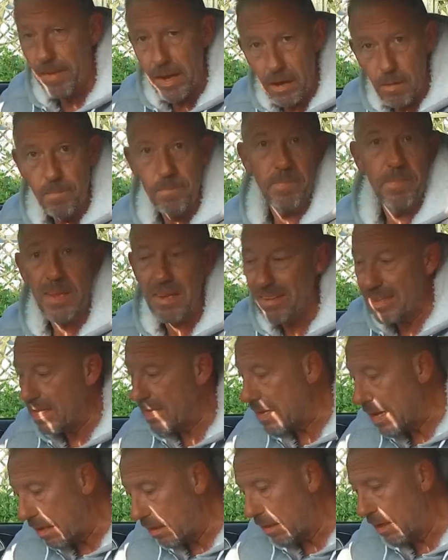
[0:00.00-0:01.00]
Nope, there's
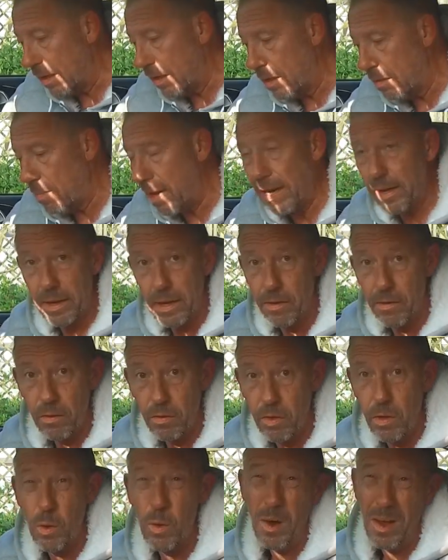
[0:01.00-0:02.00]
nothing in the back here
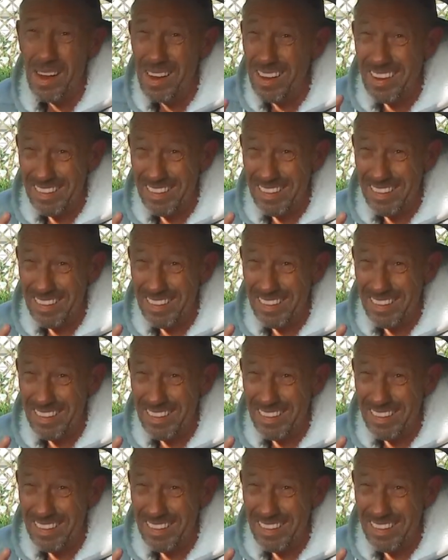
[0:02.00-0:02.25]
at all.